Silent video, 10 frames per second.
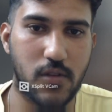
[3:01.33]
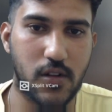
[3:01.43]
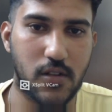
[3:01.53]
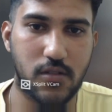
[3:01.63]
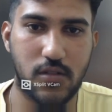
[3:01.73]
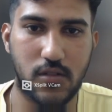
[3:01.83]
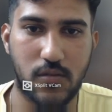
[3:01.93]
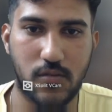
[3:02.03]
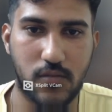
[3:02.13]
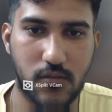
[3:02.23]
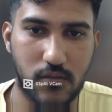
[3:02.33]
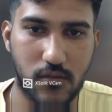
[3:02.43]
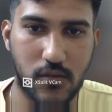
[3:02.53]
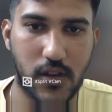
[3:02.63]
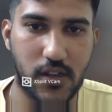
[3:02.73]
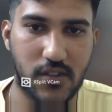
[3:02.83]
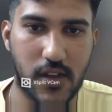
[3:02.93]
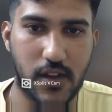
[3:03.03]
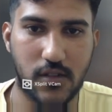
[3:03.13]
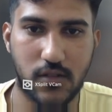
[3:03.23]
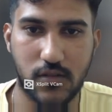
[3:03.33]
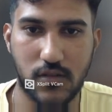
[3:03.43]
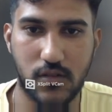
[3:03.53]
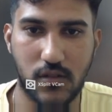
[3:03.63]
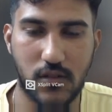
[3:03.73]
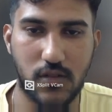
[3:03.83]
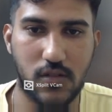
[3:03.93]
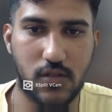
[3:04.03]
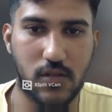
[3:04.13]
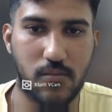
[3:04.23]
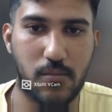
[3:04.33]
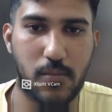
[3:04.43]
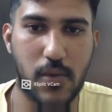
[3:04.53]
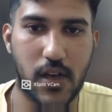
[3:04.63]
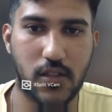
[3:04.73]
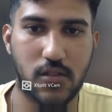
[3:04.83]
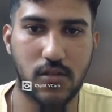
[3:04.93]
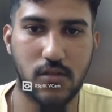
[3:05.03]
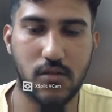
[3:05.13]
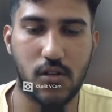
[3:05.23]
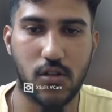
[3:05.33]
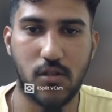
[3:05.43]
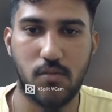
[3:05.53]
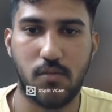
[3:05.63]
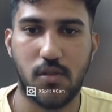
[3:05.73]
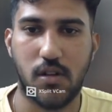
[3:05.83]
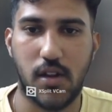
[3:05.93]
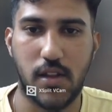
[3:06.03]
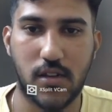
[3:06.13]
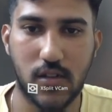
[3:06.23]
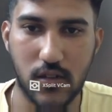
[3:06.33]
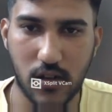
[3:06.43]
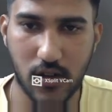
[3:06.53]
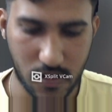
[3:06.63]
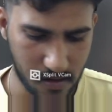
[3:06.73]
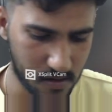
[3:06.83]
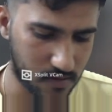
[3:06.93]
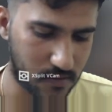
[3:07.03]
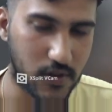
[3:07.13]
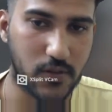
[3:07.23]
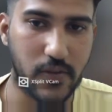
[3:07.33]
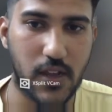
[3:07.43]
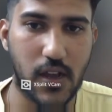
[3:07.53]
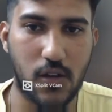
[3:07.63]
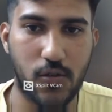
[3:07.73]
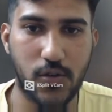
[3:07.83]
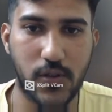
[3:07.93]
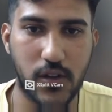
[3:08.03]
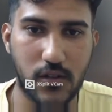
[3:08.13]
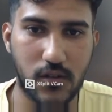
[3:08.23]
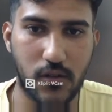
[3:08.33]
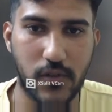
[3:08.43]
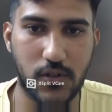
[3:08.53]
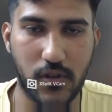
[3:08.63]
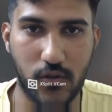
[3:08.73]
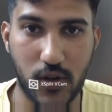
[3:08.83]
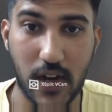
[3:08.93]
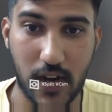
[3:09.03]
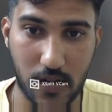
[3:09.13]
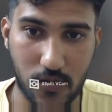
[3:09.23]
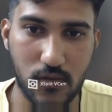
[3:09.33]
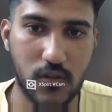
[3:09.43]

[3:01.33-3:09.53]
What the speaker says: is the exact path or the link which we are going to hit, or which we are going to connect to,